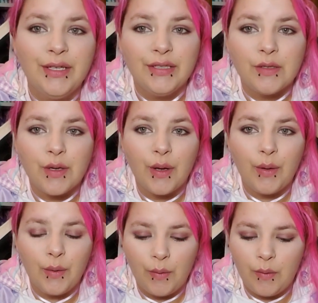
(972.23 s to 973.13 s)

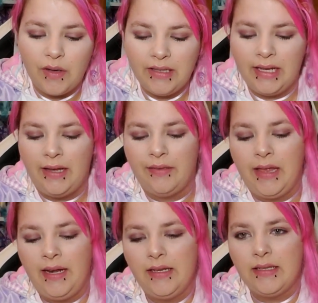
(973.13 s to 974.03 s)
So yeah,
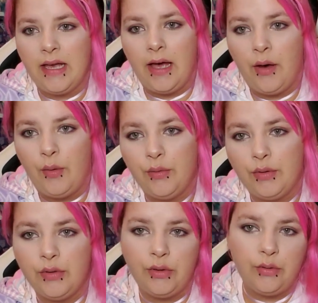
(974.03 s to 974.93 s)
that is how
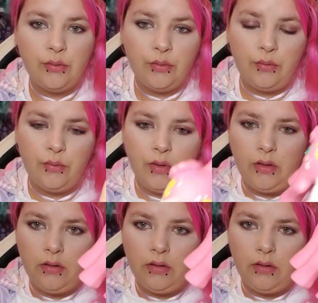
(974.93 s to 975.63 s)
you